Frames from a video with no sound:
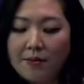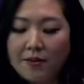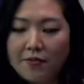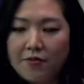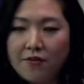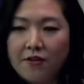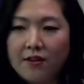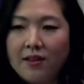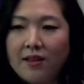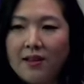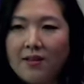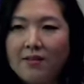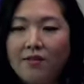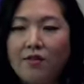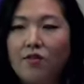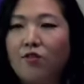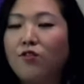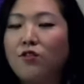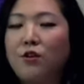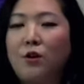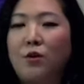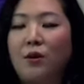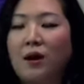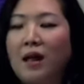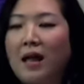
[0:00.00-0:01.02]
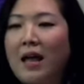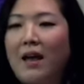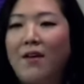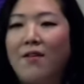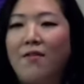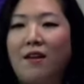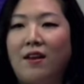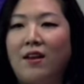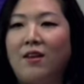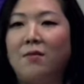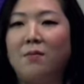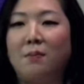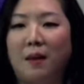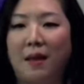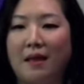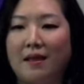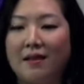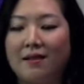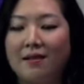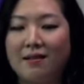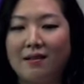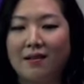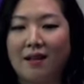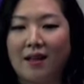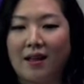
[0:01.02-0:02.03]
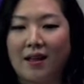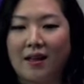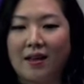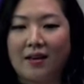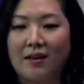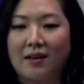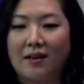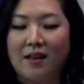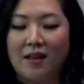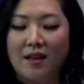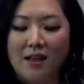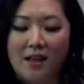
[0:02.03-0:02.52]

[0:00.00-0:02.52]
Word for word: freelancers don't have any baseline